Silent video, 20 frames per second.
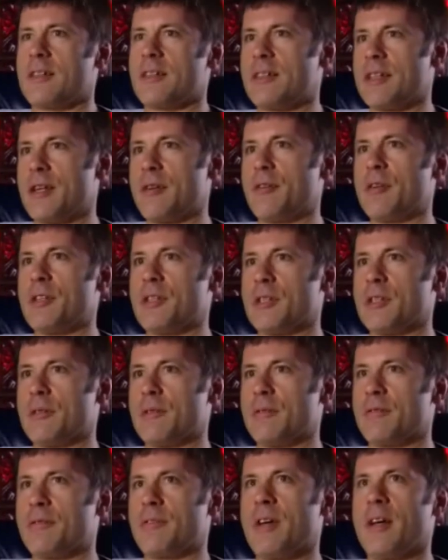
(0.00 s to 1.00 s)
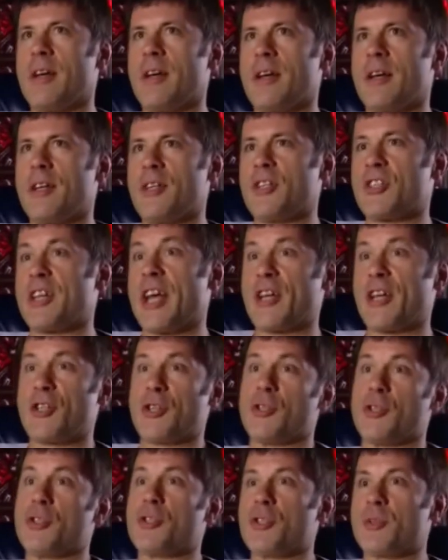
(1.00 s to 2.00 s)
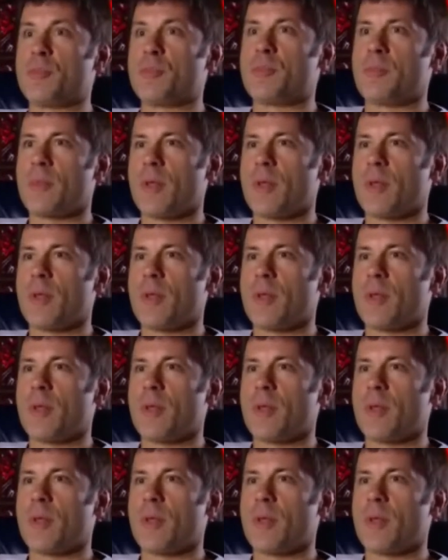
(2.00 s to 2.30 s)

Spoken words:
series of sketches.